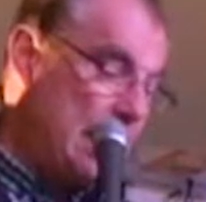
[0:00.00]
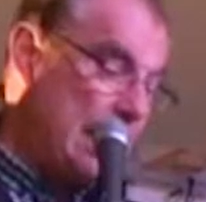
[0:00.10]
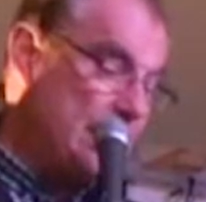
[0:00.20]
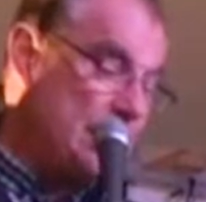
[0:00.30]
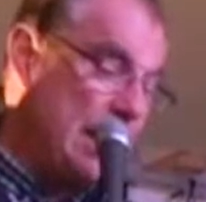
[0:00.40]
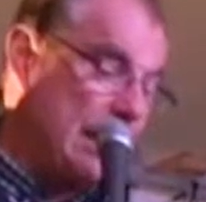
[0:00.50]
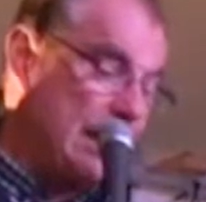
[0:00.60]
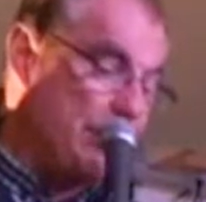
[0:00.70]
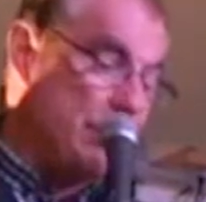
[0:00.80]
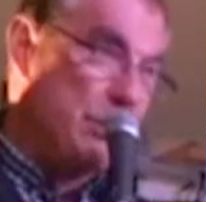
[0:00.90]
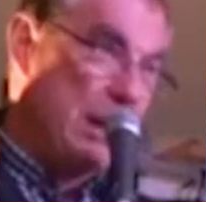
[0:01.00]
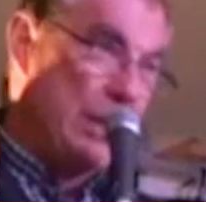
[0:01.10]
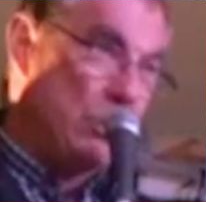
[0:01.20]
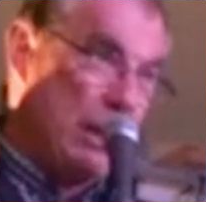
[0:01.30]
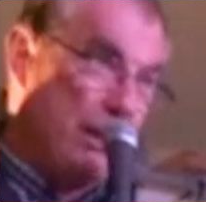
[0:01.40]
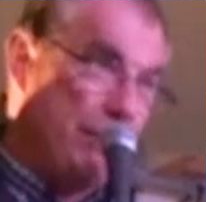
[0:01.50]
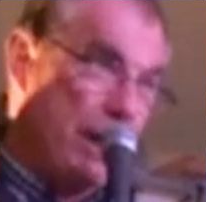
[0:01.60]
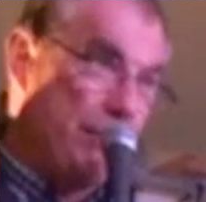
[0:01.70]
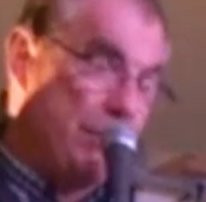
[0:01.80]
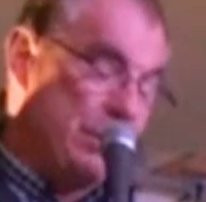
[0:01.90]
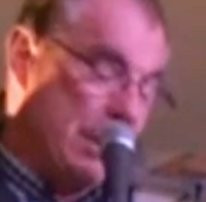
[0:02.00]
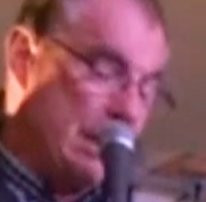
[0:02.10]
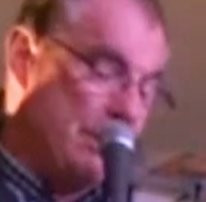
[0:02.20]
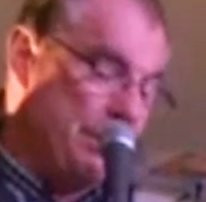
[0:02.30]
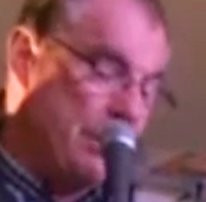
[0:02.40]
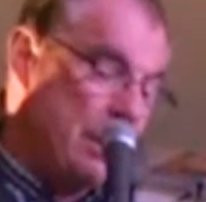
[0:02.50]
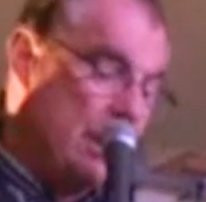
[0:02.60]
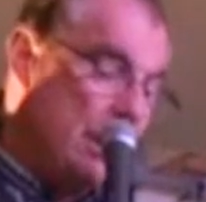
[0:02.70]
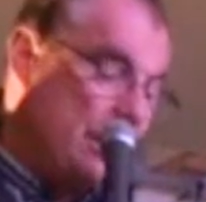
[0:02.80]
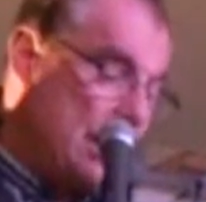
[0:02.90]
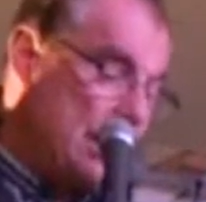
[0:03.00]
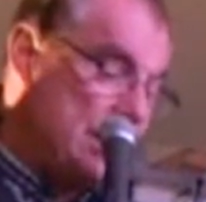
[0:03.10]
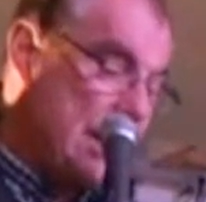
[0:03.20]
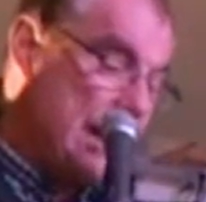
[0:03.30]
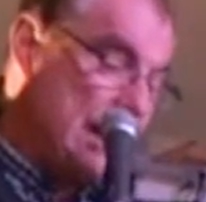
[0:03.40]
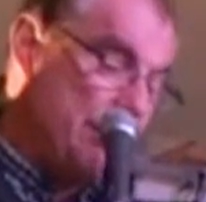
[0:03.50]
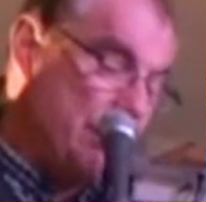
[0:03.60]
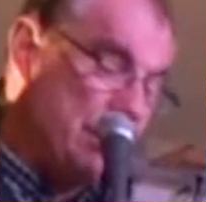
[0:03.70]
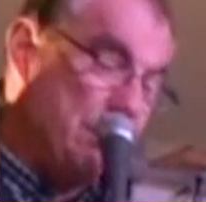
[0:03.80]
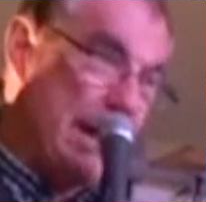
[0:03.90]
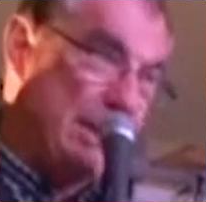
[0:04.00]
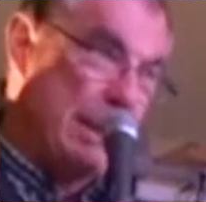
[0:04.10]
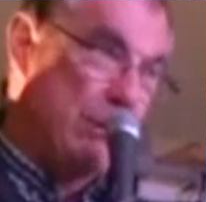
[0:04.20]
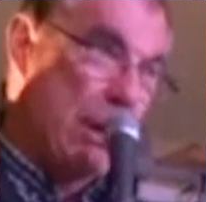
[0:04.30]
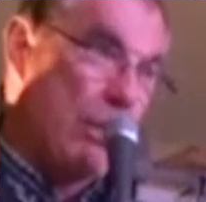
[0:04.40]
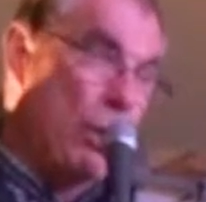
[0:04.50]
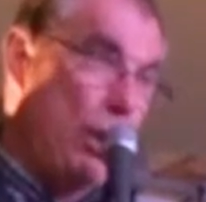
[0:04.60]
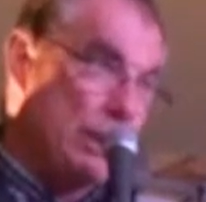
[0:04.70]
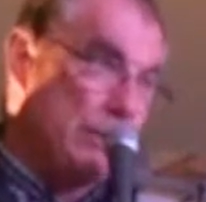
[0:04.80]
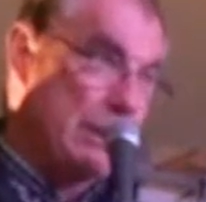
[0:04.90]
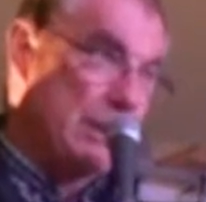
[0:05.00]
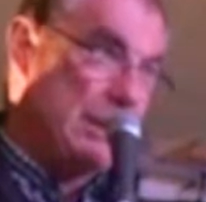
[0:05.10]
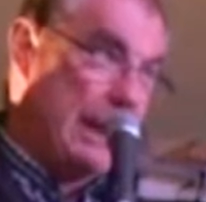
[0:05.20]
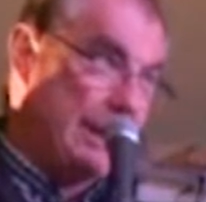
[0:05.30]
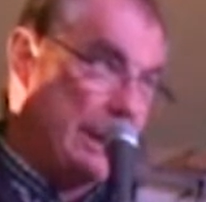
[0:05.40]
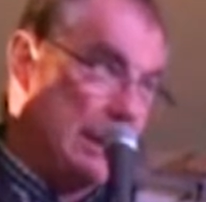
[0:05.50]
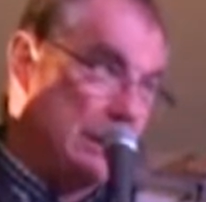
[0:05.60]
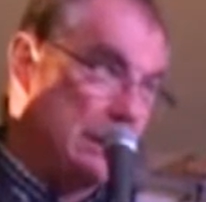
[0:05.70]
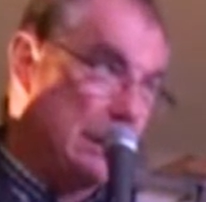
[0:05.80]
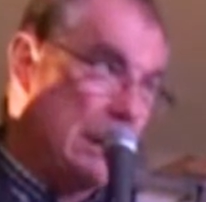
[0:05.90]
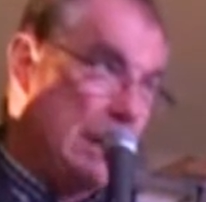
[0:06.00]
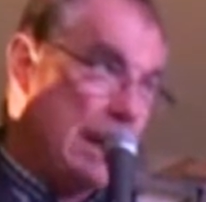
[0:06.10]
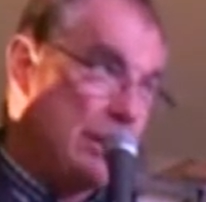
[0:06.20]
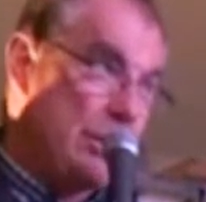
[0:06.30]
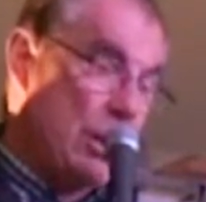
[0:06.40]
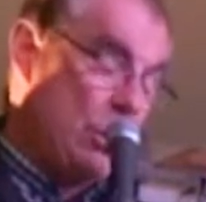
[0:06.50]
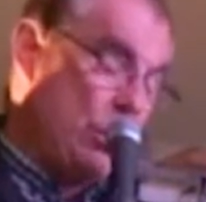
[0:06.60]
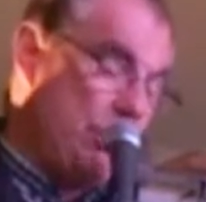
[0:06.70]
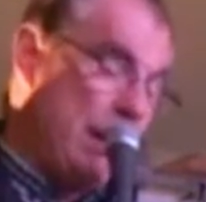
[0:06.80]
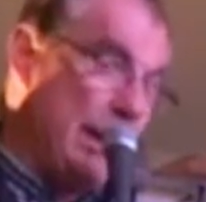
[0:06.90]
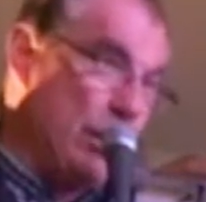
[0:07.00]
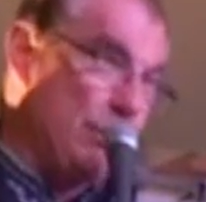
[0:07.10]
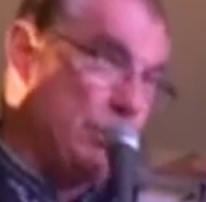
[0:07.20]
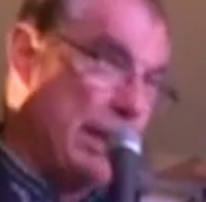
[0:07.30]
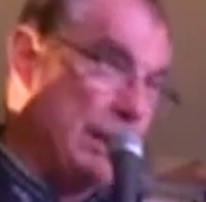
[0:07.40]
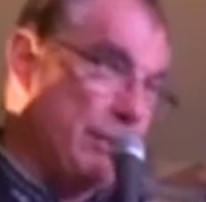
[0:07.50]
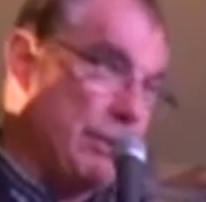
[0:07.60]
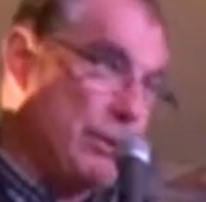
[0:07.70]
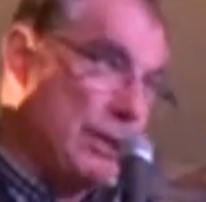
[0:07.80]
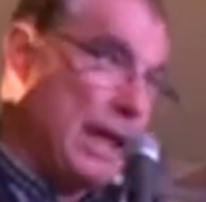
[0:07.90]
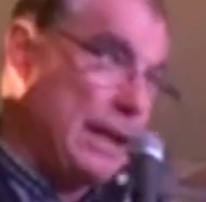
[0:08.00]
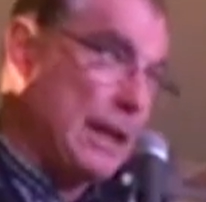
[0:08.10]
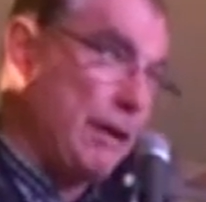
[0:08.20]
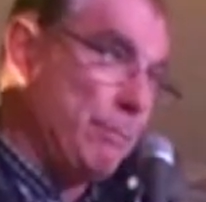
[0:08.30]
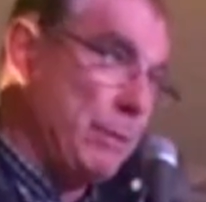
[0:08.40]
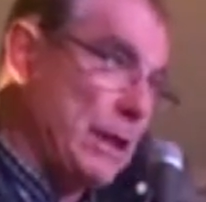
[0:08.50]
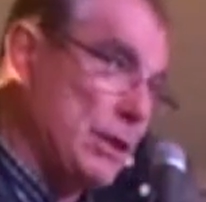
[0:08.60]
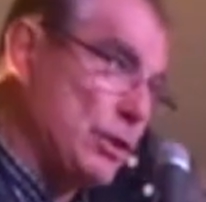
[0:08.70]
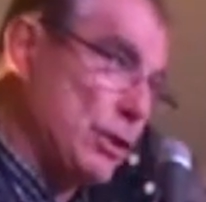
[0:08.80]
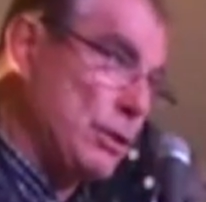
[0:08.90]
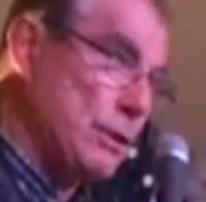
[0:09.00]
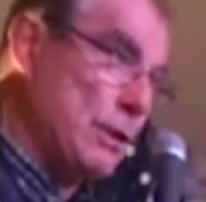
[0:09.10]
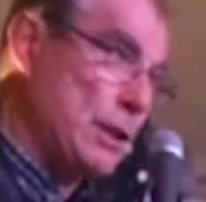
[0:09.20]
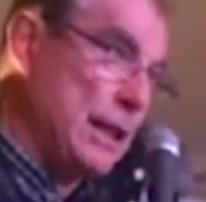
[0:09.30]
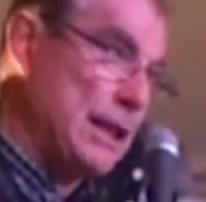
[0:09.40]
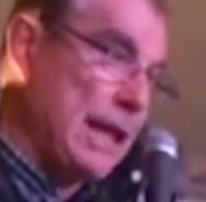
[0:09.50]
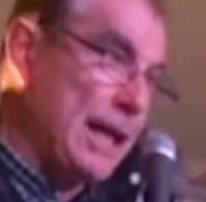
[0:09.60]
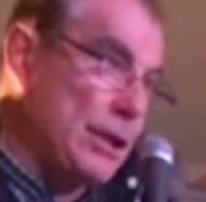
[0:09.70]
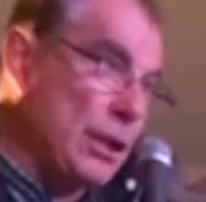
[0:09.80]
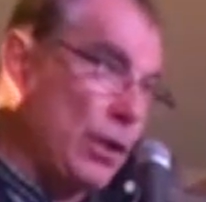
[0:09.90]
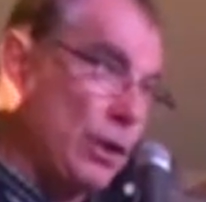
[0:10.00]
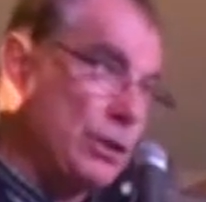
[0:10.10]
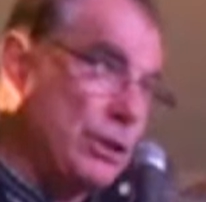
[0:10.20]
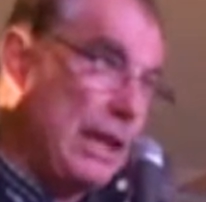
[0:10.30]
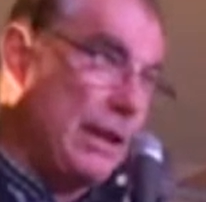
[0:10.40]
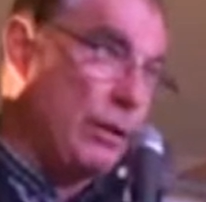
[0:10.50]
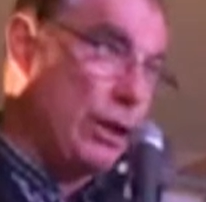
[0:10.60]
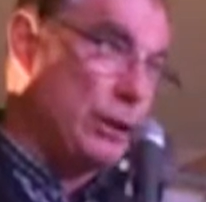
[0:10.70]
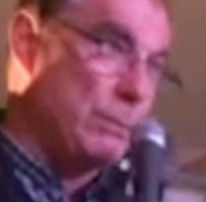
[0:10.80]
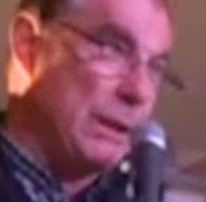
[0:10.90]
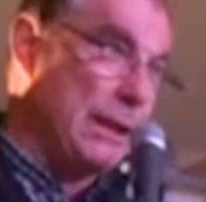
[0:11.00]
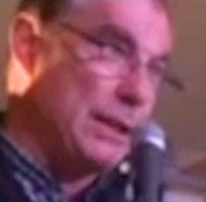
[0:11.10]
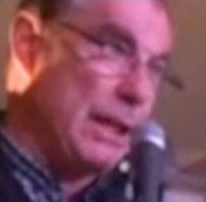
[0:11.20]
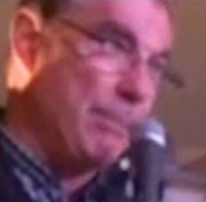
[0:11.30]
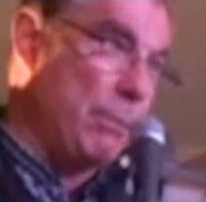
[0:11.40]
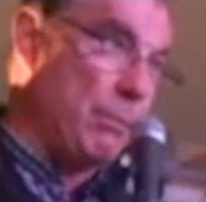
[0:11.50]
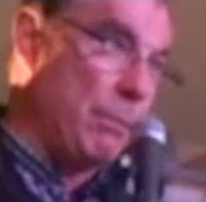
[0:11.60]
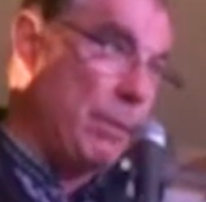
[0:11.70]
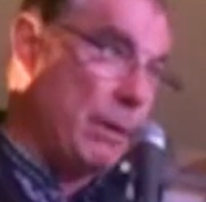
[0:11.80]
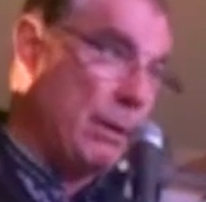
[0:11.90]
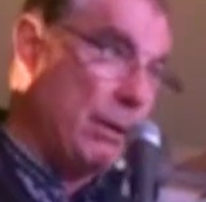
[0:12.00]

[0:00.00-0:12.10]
And state governments pay 25%. The state governments basically run the hospital sector. And so the main object of the state government is to take the costs out of the hospital and dump them